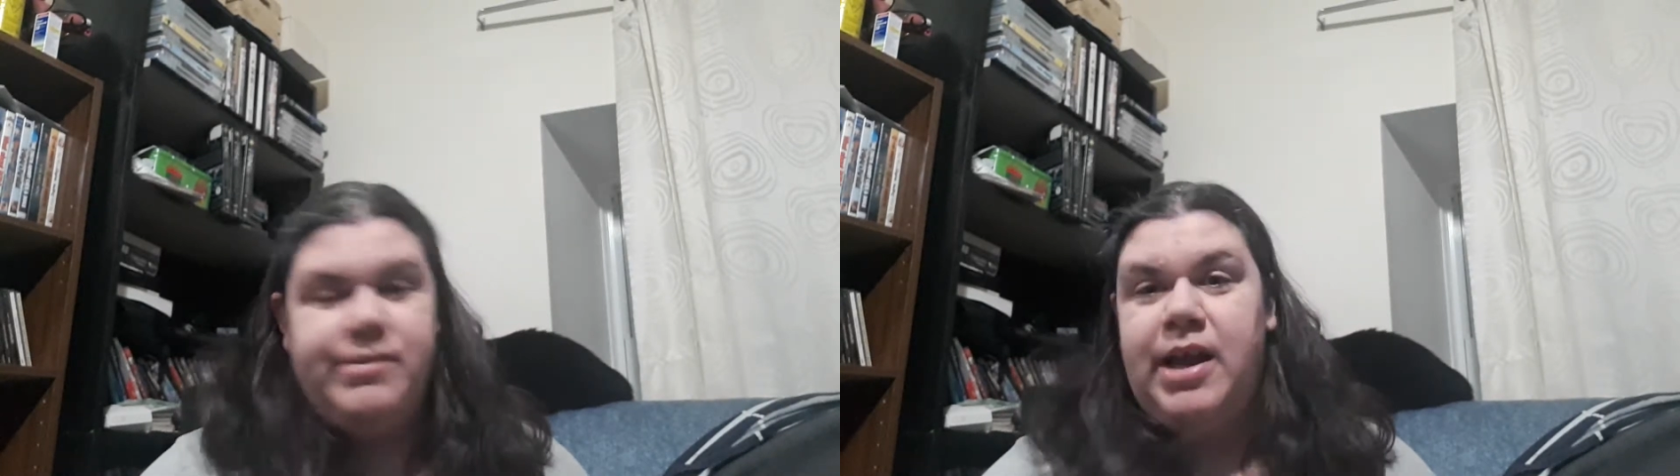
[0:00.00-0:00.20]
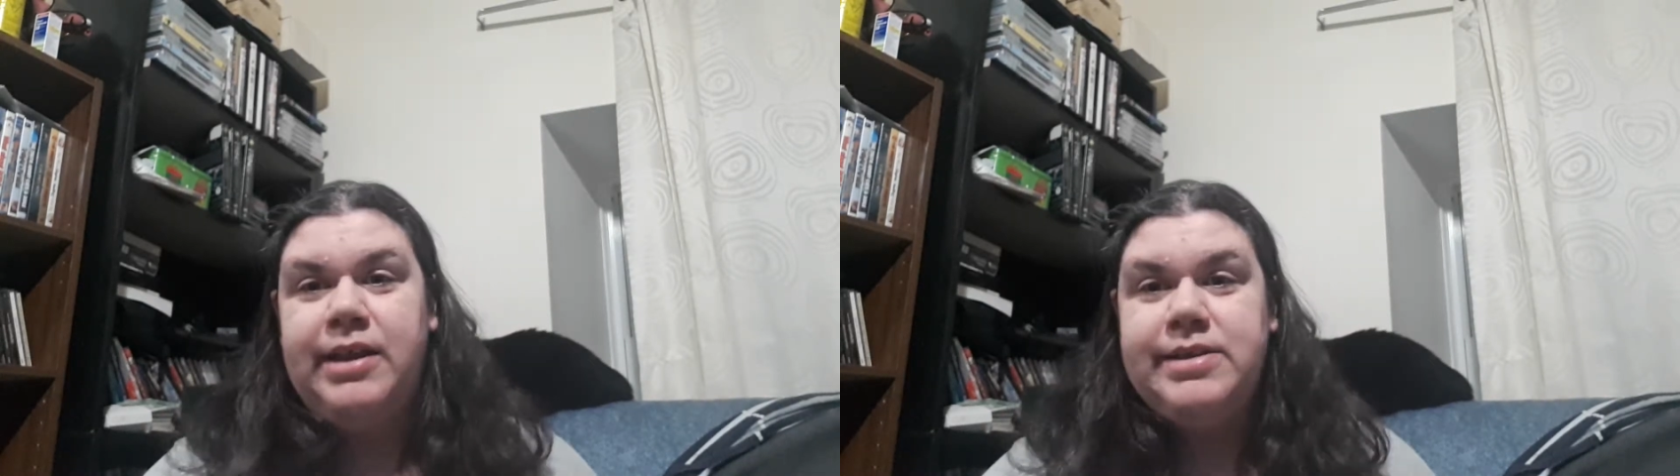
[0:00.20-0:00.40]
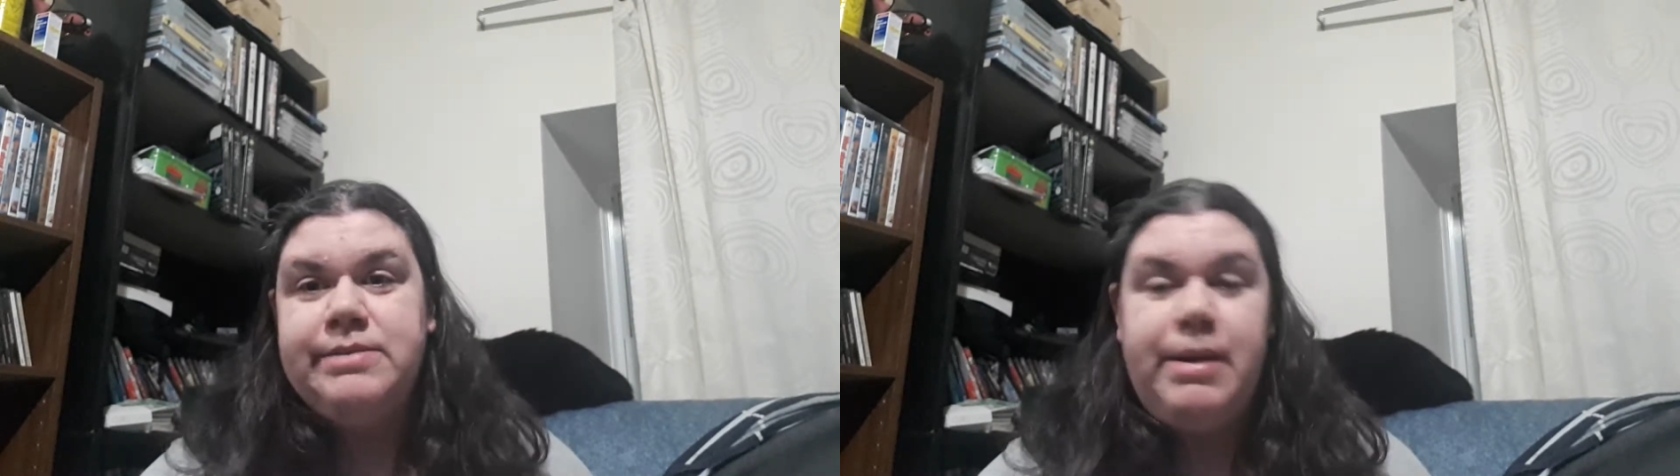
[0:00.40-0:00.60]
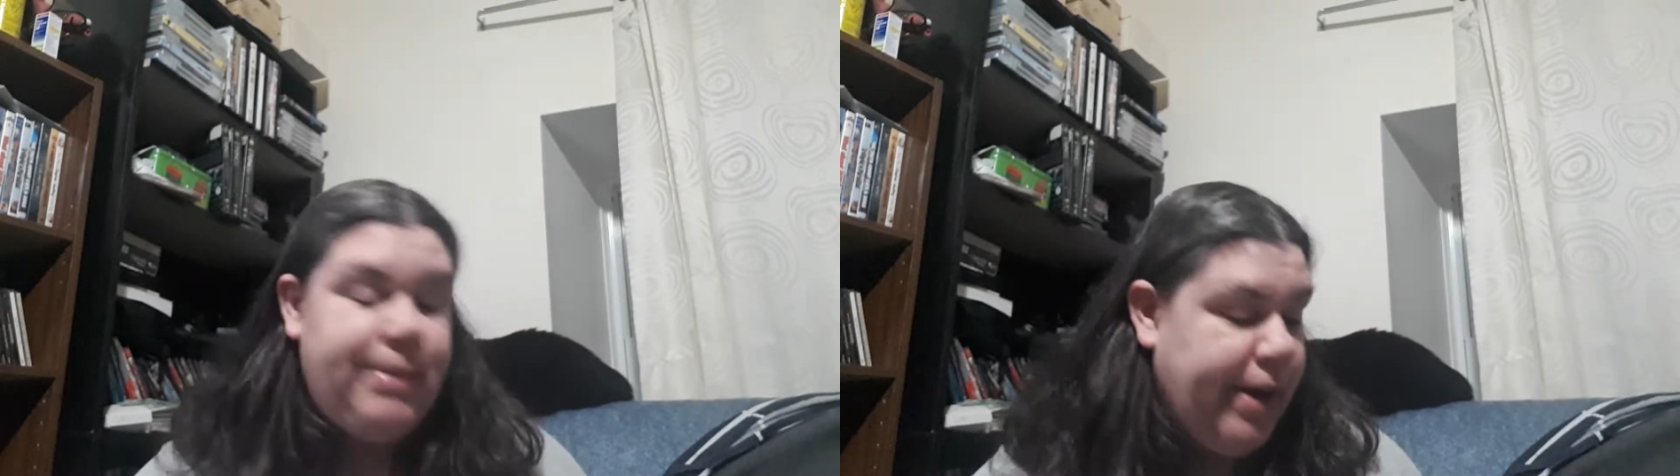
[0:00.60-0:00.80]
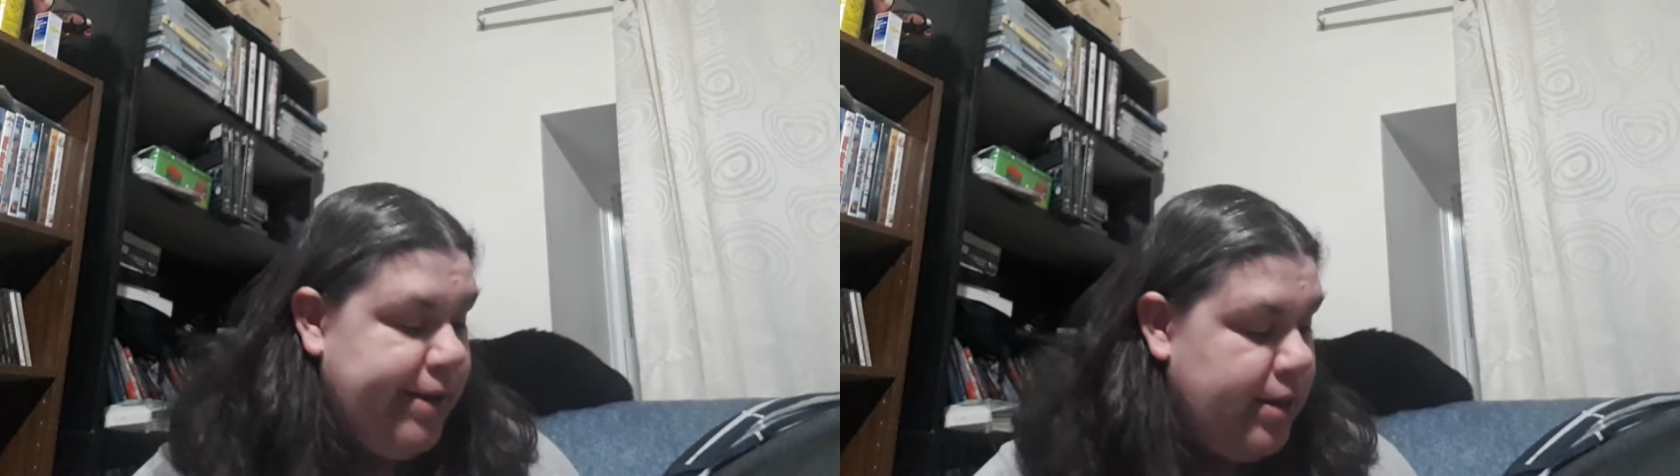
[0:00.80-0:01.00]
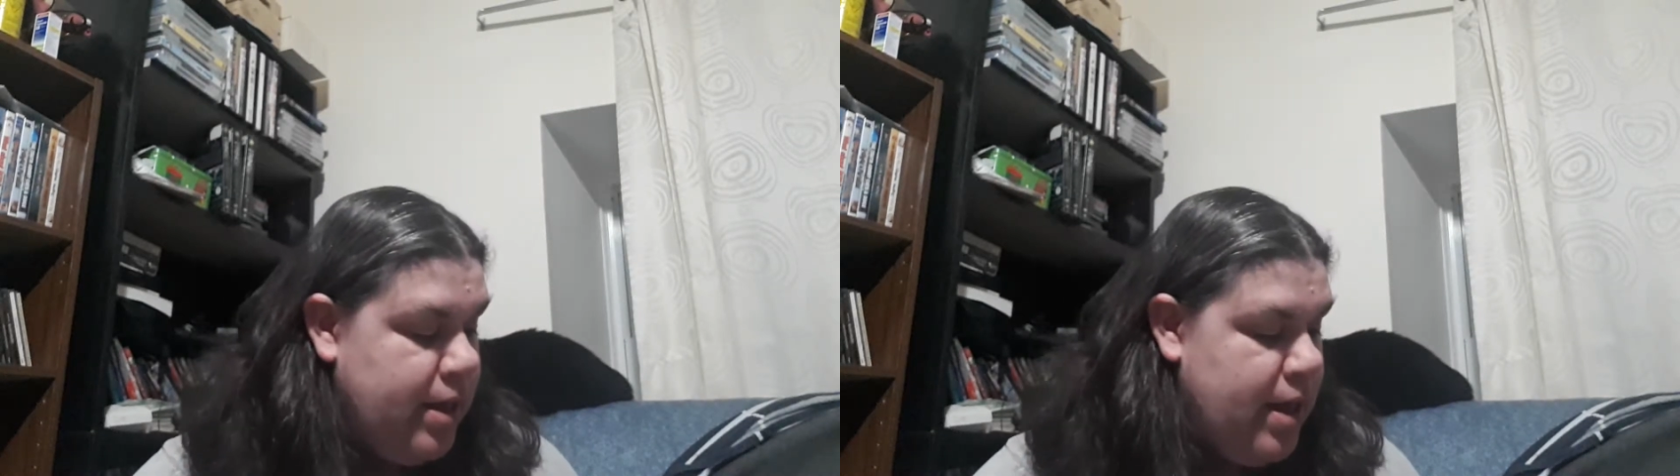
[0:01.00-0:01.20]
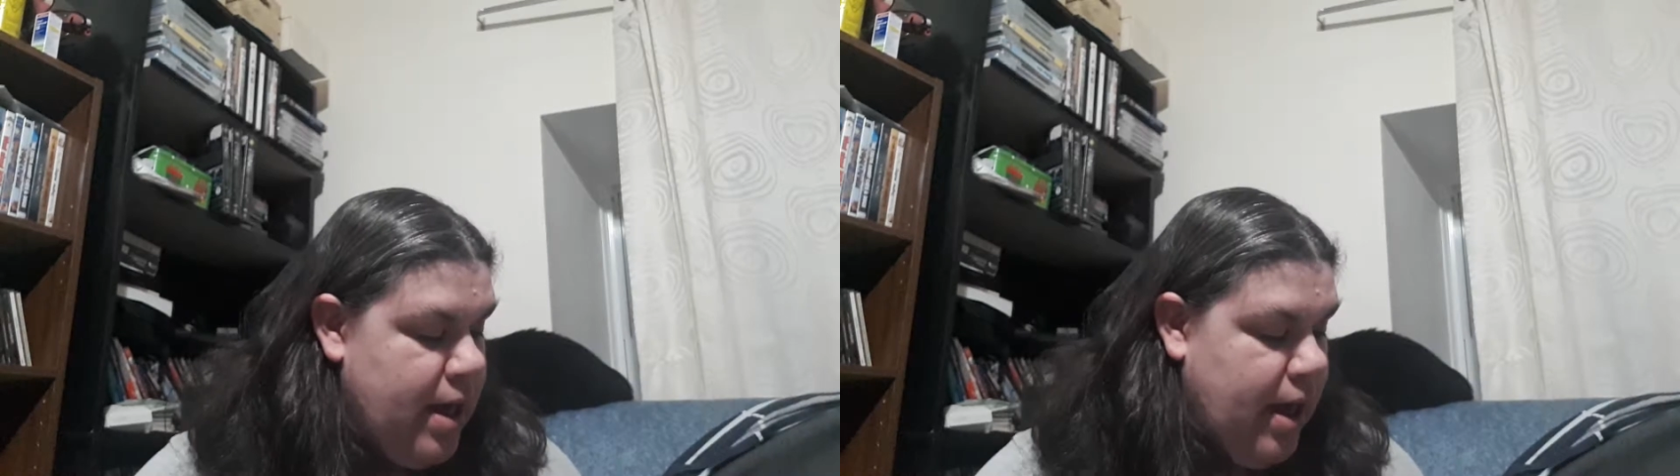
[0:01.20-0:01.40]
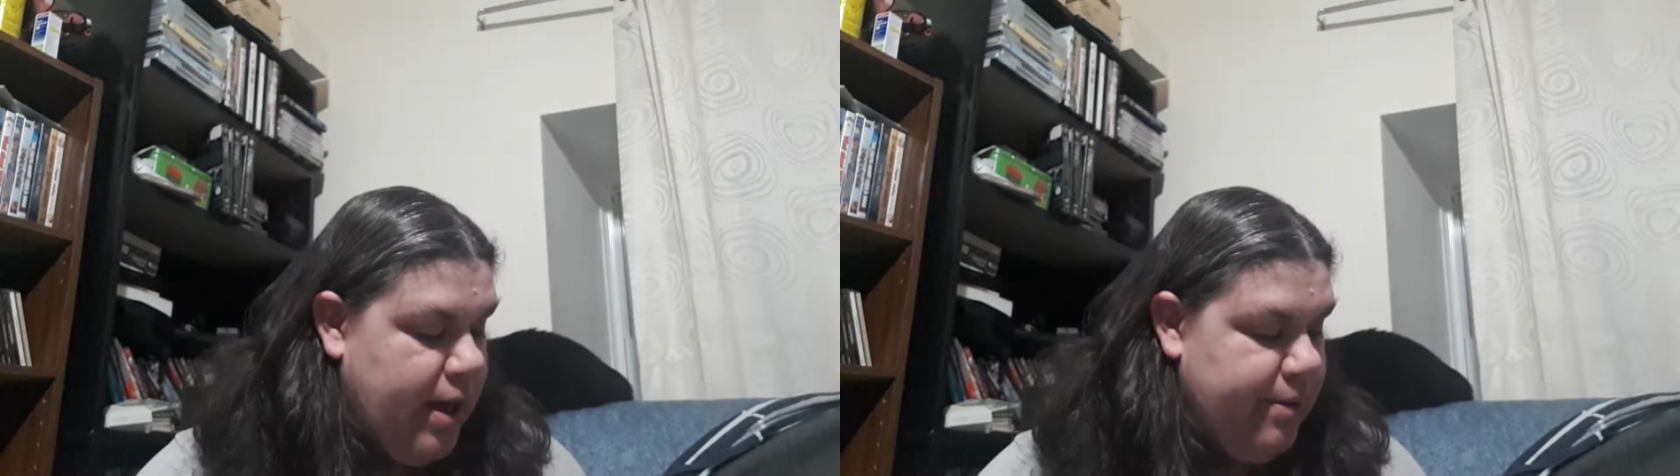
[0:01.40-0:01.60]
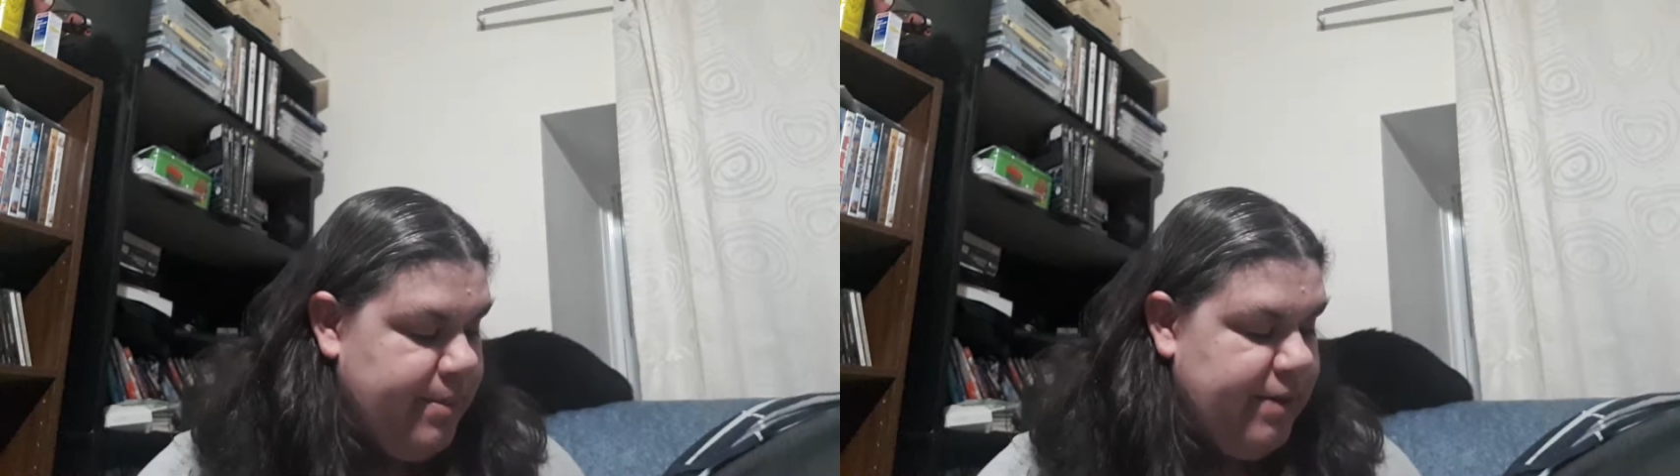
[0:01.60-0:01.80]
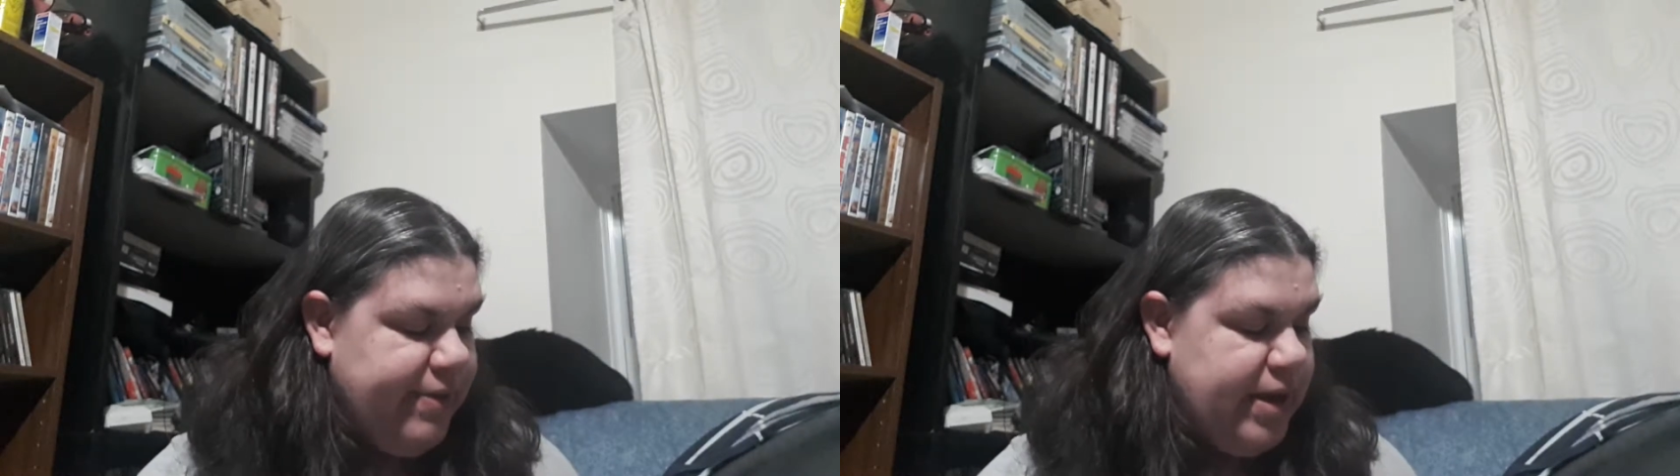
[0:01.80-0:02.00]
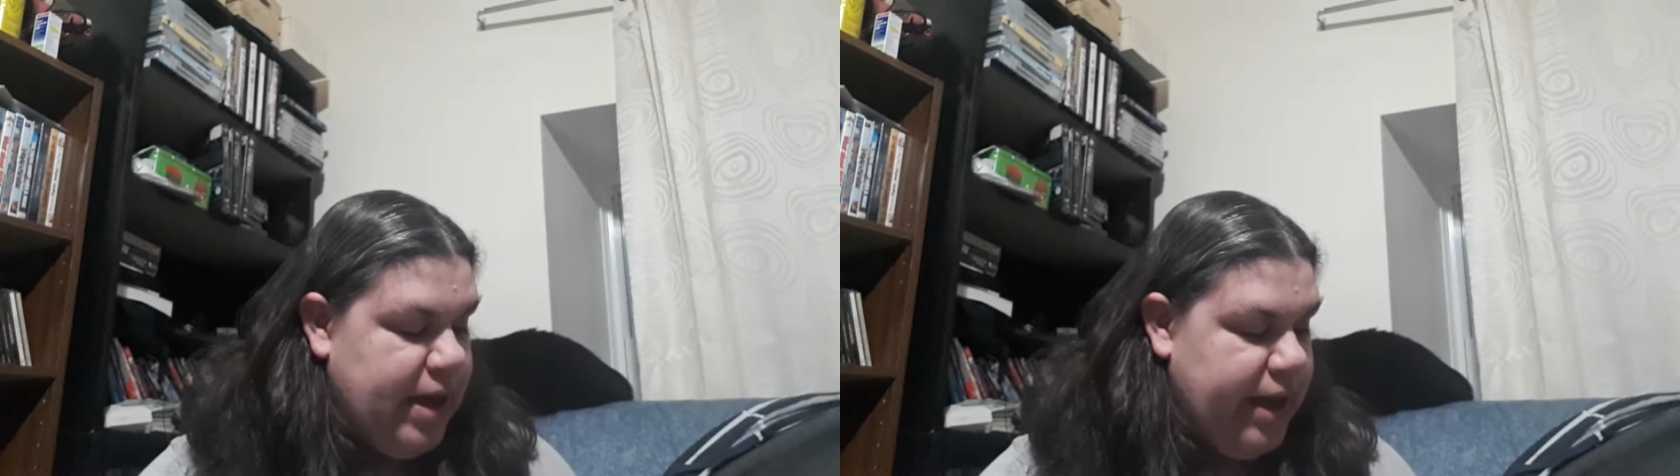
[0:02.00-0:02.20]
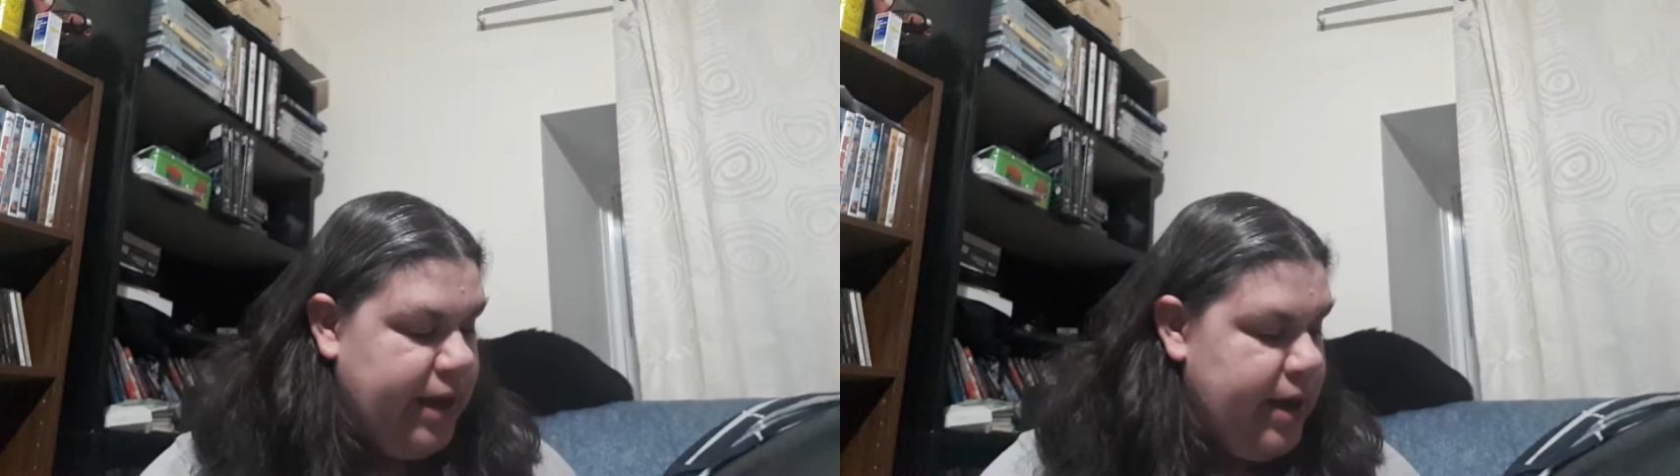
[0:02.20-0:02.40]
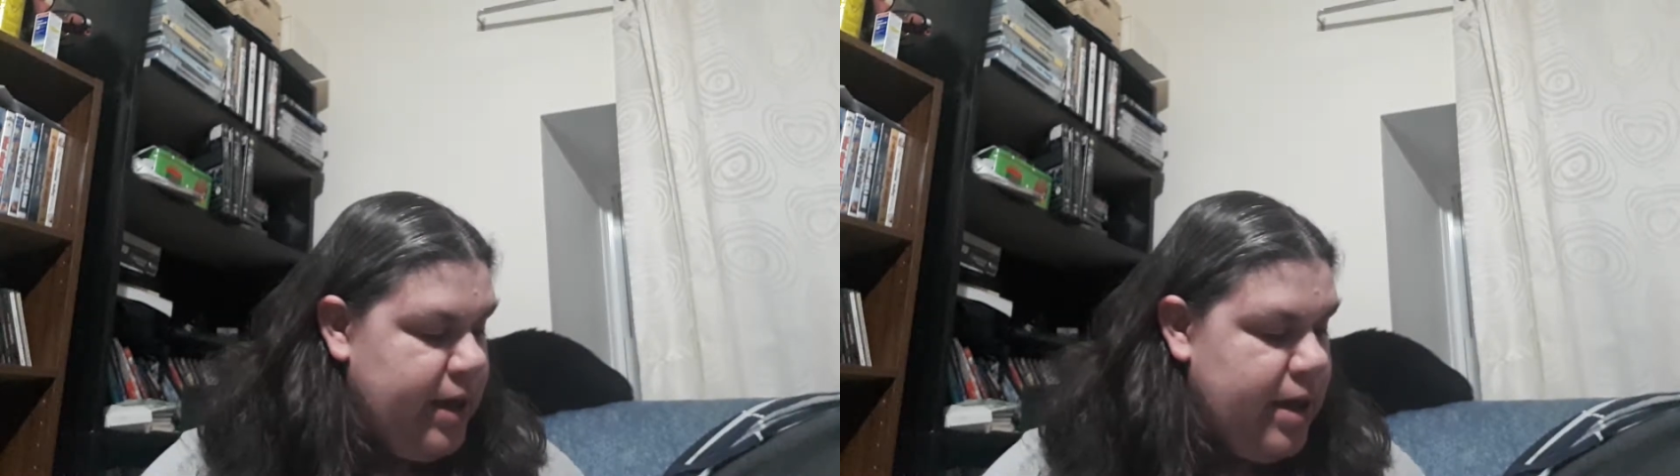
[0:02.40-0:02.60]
at least in my pile of the 9,